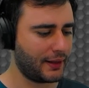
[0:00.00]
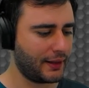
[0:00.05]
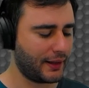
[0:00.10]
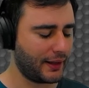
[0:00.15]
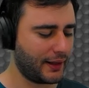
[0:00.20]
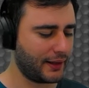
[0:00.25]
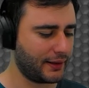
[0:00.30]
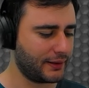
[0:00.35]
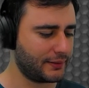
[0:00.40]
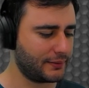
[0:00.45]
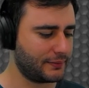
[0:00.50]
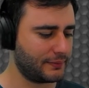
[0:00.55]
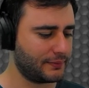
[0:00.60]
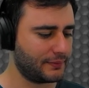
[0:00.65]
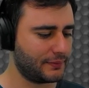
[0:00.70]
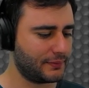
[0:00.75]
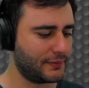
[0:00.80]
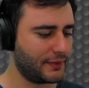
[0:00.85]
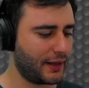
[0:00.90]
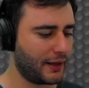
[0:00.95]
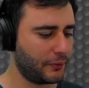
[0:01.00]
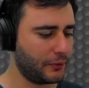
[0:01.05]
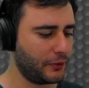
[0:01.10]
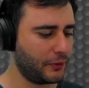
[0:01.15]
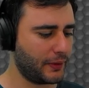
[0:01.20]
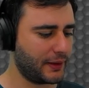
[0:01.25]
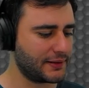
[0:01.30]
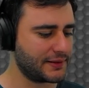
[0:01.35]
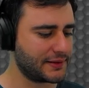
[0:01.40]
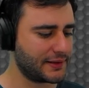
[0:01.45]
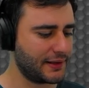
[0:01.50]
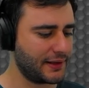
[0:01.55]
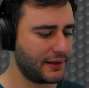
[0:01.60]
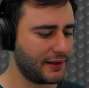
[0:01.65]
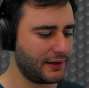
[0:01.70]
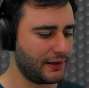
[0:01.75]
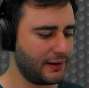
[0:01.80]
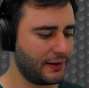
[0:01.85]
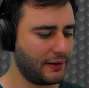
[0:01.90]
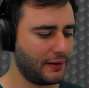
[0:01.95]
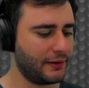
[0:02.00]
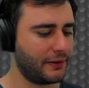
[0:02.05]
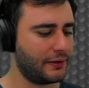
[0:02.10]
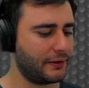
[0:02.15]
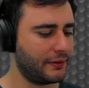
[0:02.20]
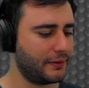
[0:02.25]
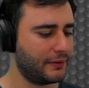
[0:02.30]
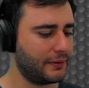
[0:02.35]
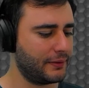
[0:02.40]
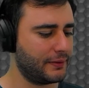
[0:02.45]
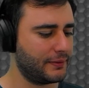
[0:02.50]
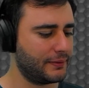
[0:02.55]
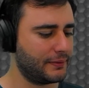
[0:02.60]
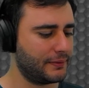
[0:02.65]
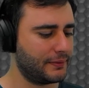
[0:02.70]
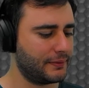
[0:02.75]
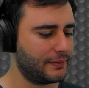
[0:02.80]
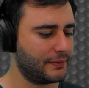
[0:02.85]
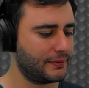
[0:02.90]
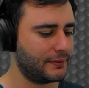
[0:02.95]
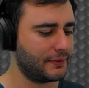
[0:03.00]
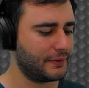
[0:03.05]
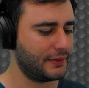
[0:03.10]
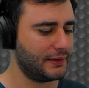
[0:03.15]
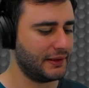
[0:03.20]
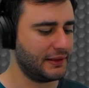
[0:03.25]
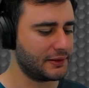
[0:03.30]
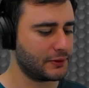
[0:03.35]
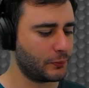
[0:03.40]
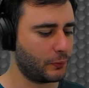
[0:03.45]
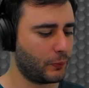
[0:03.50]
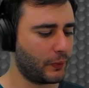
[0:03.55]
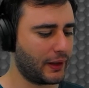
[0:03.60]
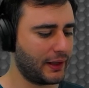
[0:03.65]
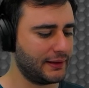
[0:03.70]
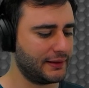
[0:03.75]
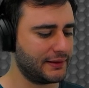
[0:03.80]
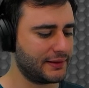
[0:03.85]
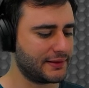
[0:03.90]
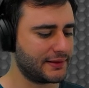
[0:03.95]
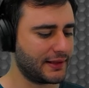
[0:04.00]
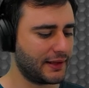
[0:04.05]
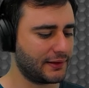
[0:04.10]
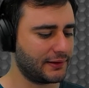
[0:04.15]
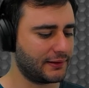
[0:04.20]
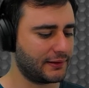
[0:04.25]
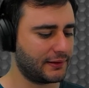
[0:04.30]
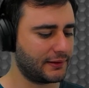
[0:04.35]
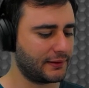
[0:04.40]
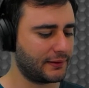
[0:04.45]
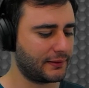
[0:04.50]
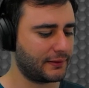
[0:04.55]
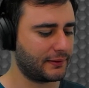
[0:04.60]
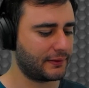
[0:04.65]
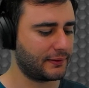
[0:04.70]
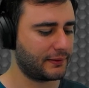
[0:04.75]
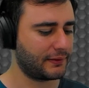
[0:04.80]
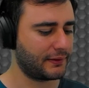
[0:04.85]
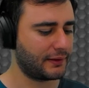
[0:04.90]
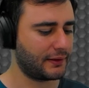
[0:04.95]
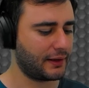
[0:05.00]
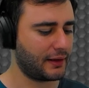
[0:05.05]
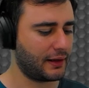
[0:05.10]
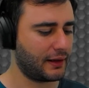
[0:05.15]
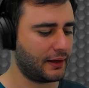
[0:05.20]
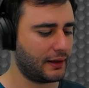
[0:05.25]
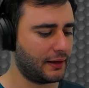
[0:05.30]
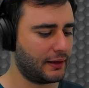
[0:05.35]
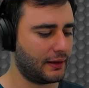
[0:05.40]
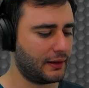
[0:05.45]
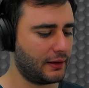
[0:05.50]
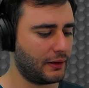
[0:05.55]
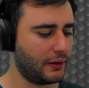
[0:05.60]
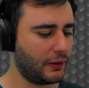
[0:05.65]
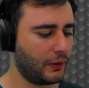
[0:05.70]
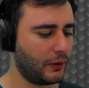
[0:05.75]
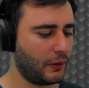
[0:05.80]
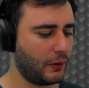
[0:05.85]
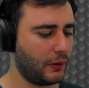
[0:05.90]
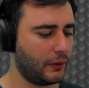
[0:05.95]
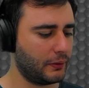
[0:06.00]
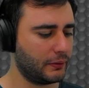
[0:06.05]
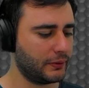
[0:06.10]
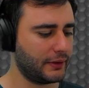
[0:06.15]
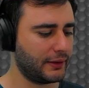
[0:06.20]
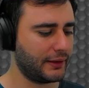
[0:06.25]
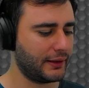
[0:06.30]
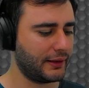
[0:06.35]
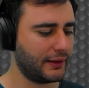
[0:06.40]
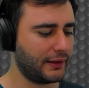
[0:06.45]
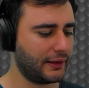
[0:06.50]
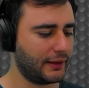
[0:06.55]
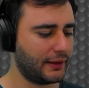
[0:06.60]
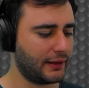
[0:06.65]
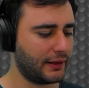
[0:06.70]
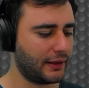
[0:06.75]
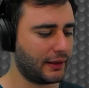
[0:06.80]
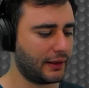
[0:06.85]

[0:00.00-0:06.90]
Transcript: and now you can see here these white sections are only